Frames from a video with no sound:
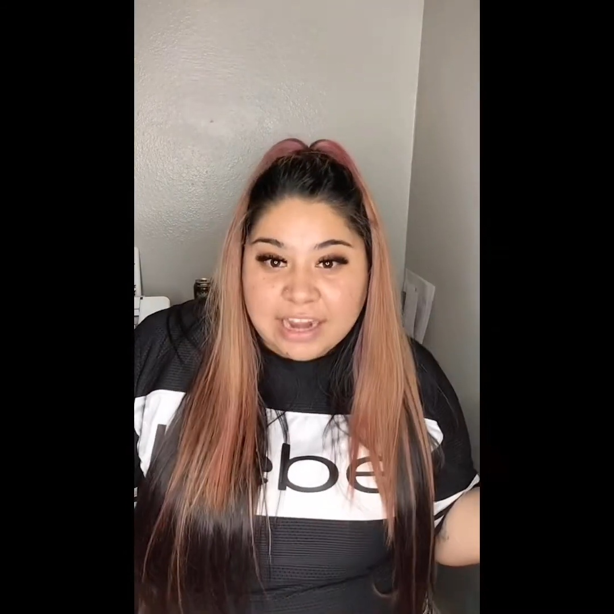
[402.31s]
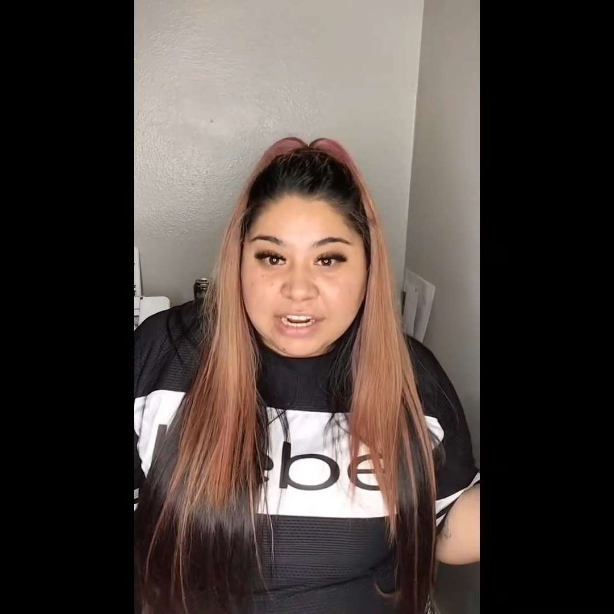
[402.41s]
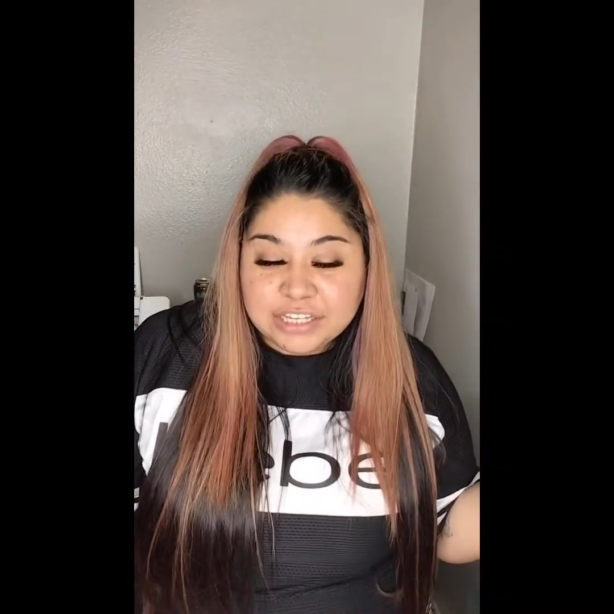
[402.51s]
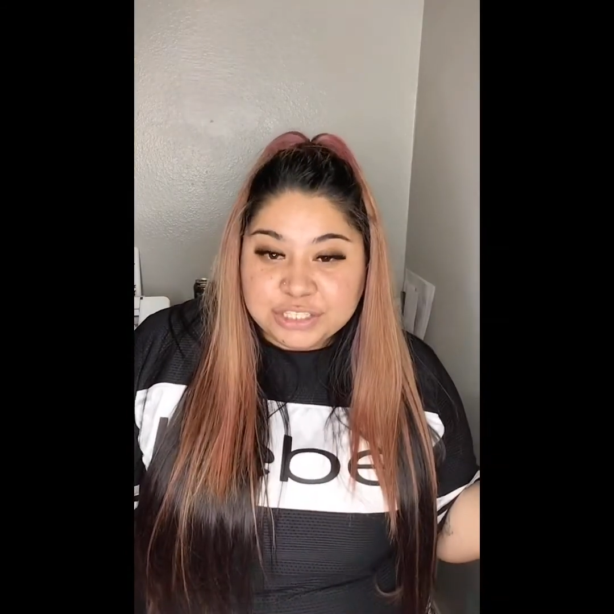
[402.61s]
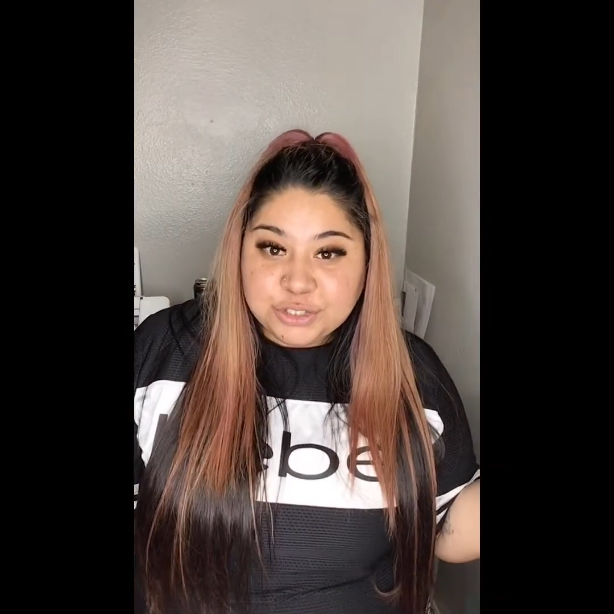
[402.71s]
of
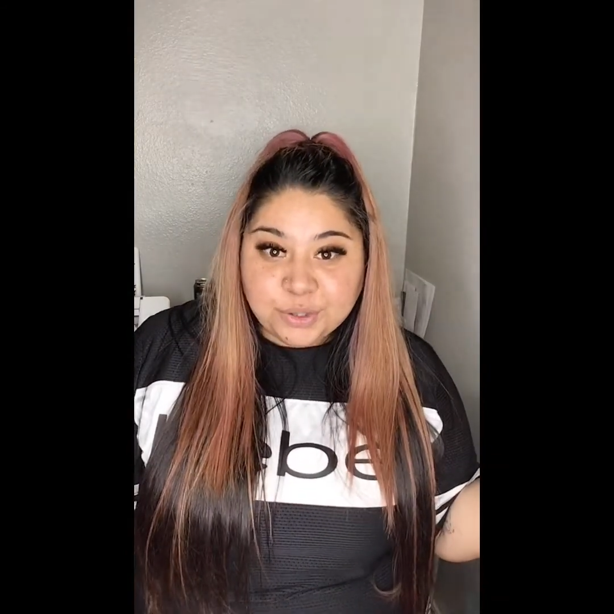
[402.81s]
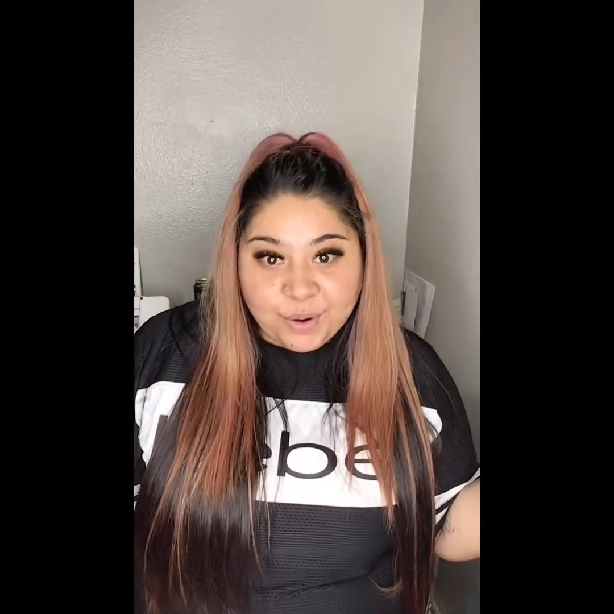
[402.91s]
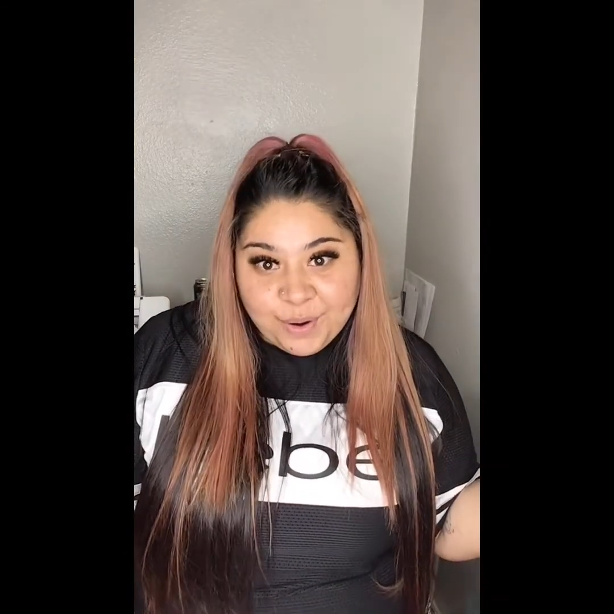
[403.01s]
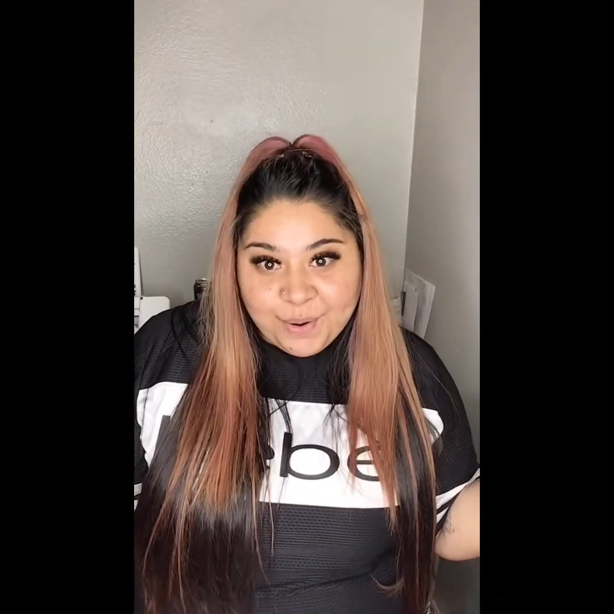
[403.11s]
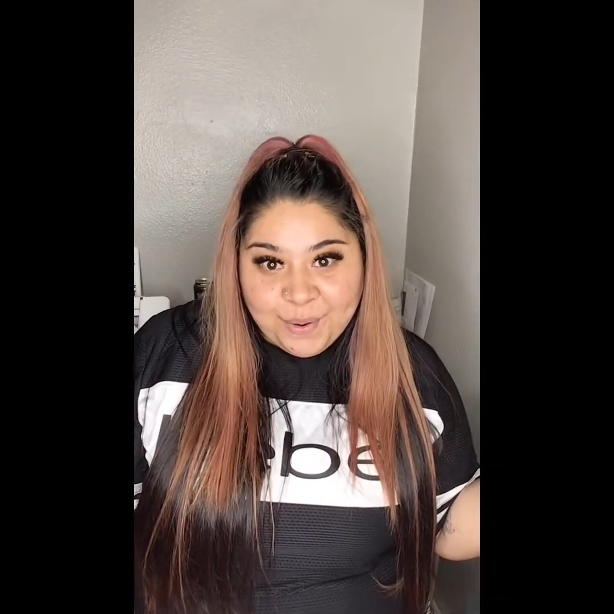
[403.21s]

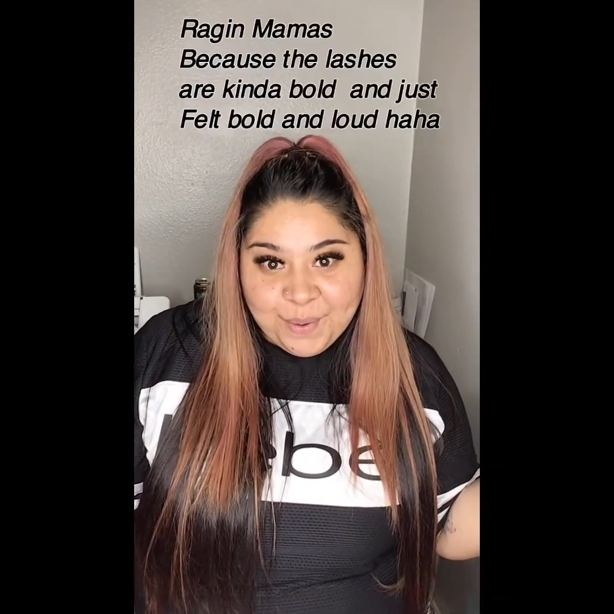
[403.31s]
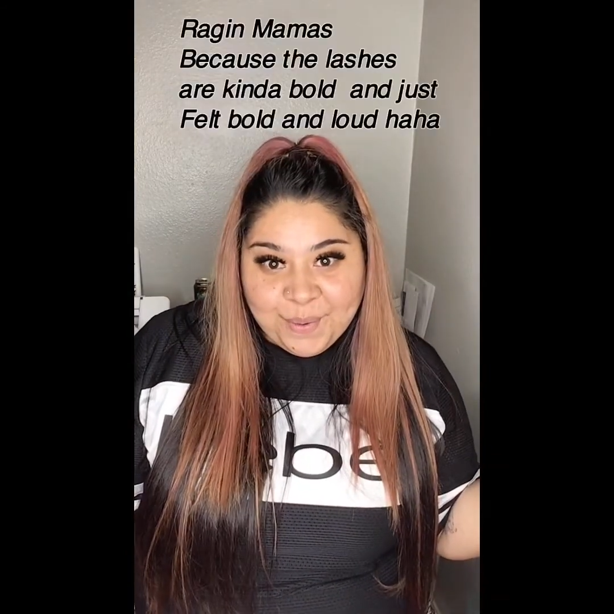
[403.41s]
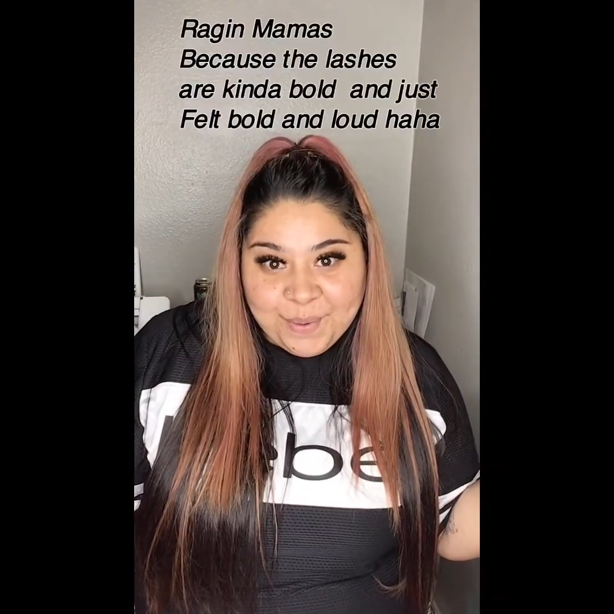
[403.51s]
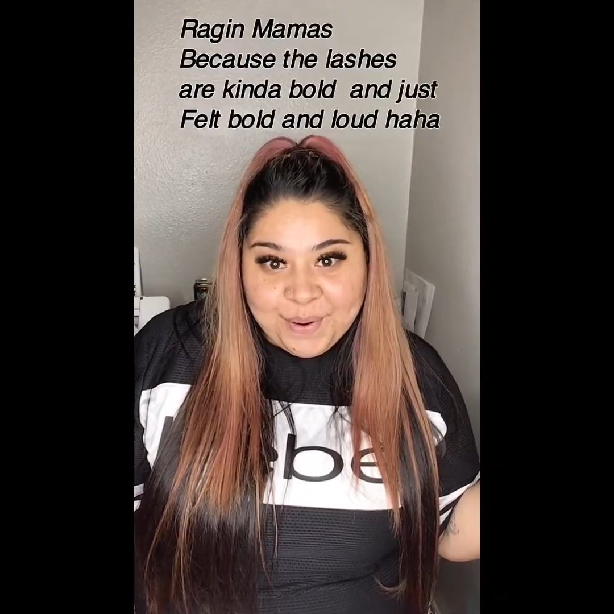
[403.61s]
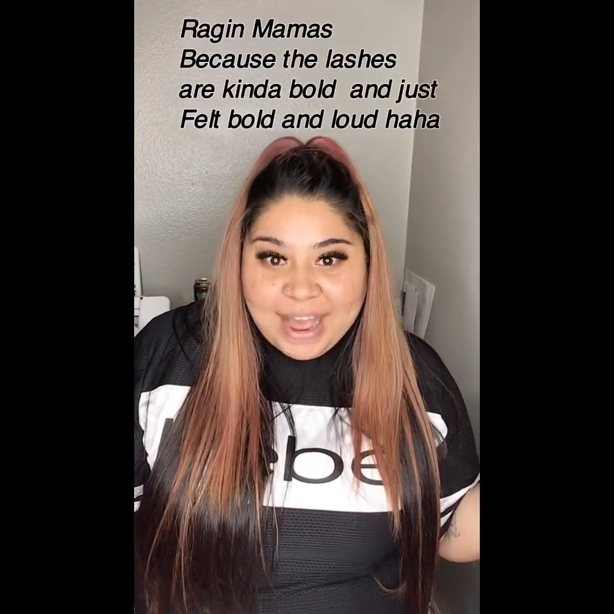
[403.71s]

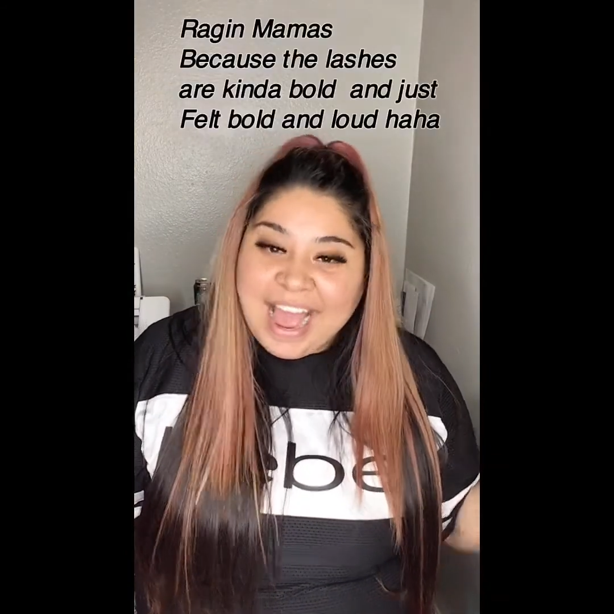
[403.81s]
control